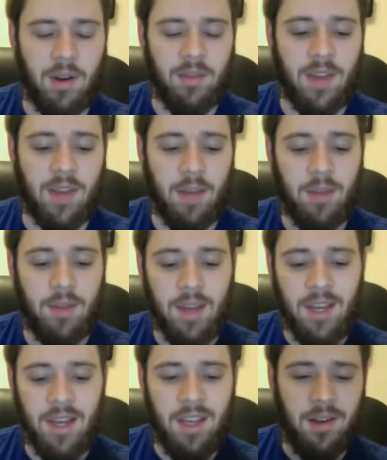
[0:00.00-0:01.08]
of time.
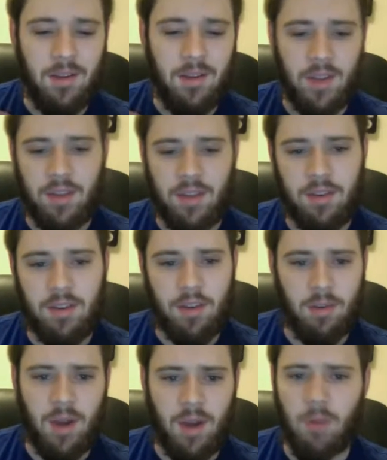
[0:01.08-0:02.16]
You can use that to
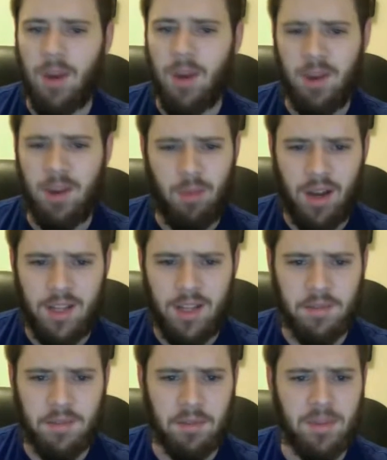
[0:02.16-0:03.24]
determine how ready your body is
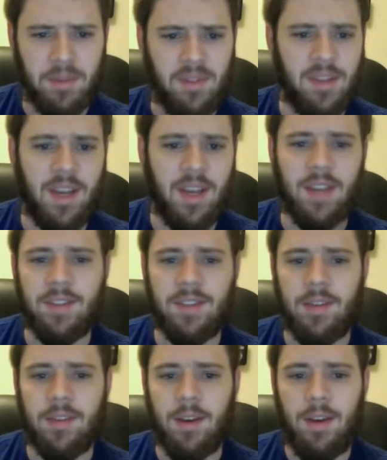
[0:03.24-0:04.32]
for specific
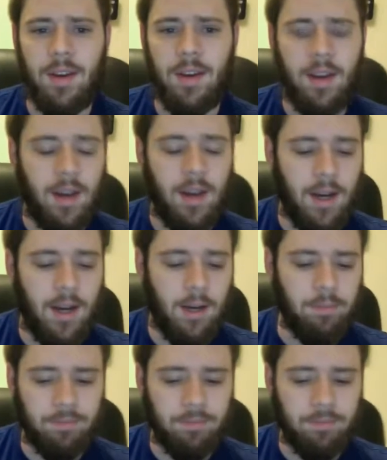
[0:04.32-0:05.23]
tasks. We have